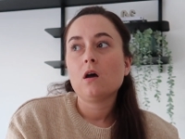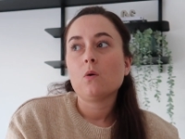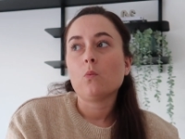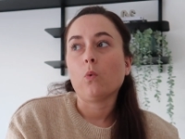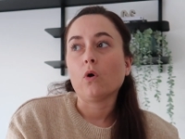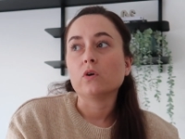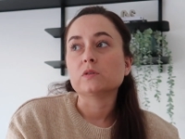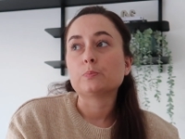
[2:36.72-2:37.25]

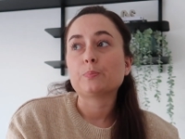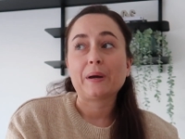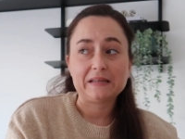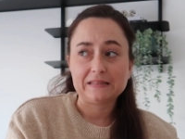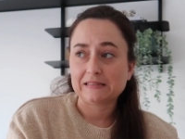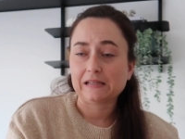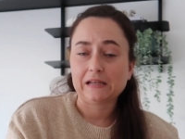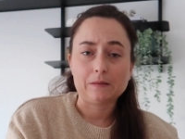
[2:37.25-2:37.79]
was
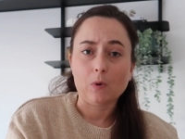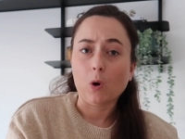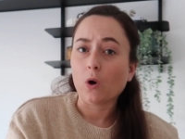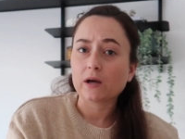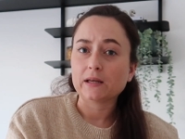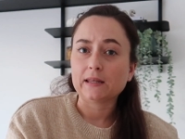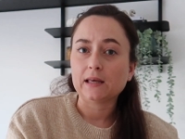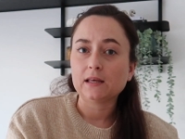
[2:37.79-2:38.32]
basically
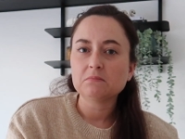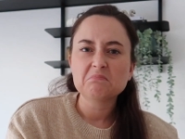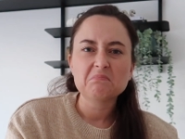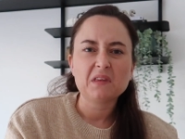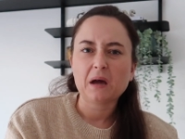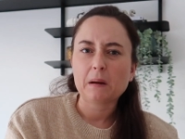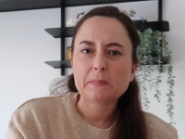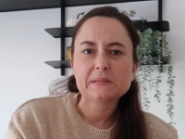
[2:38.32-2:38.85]
mahogany.
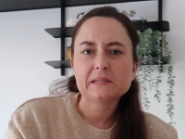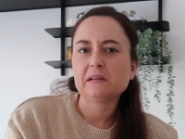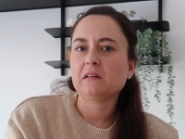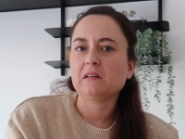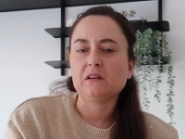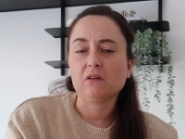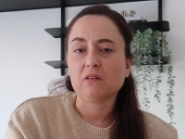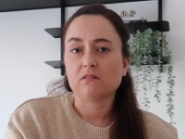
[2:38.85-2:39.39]

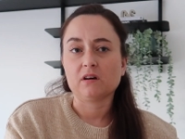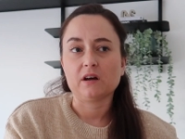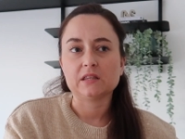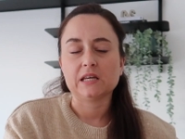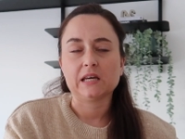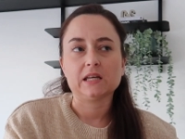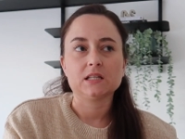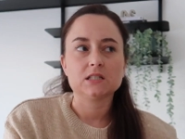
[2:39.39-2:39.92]
Absolutely not the right
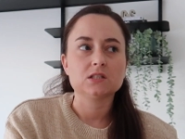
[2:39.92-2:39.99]
thing.